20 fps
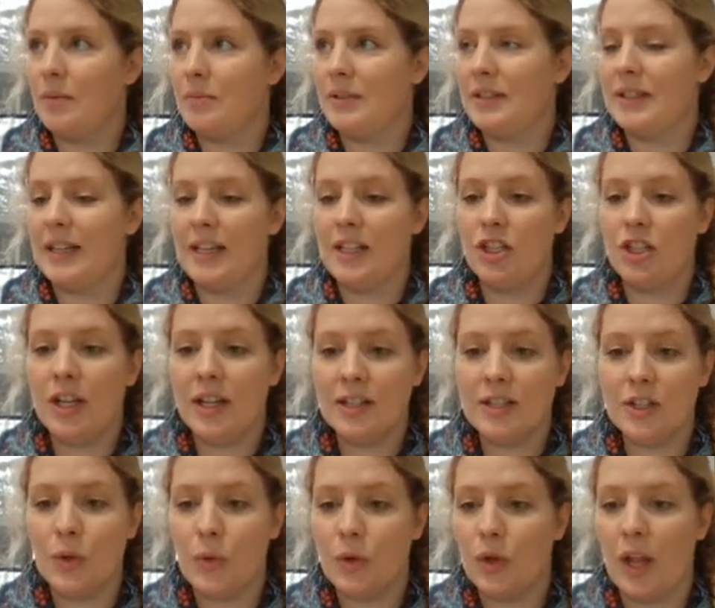say,
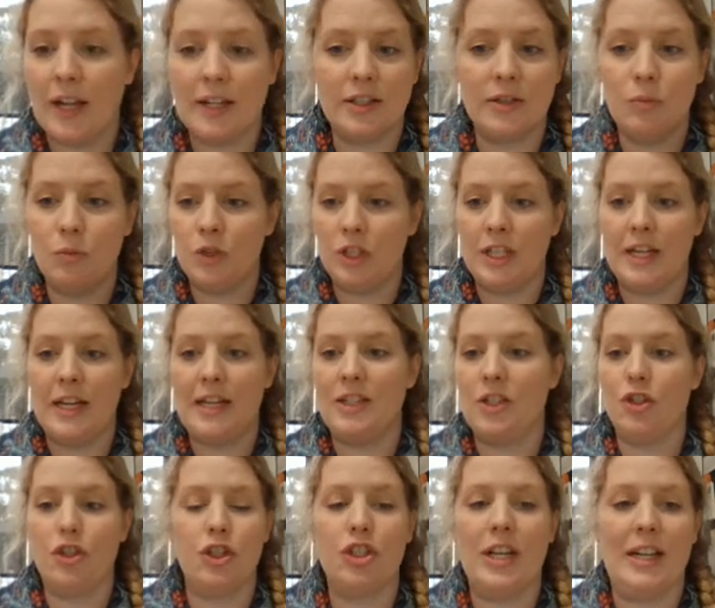chess, you need
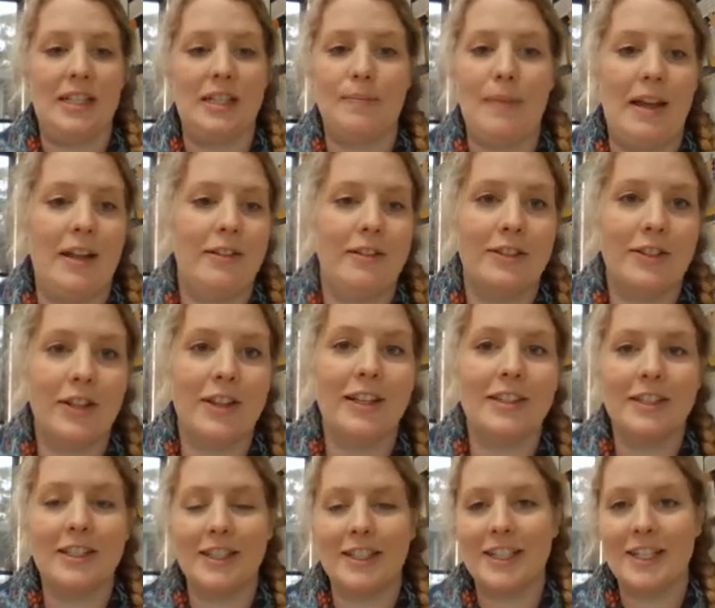to do chessmate. So
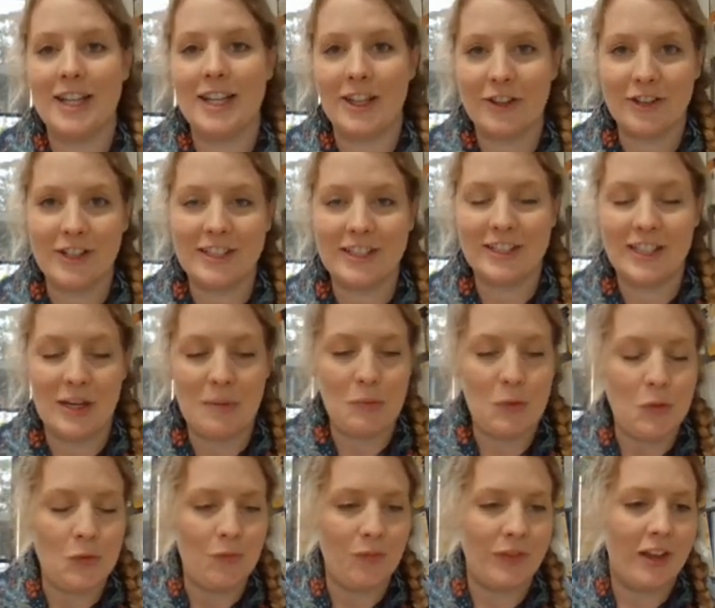that's just another
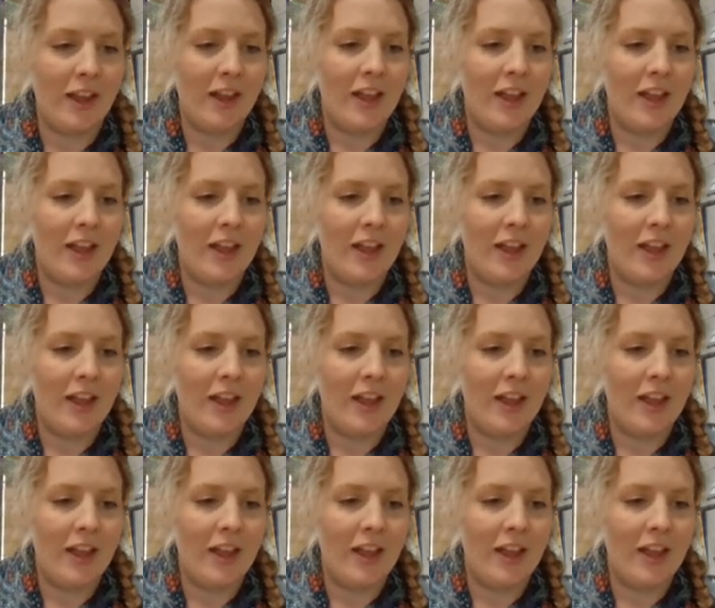example.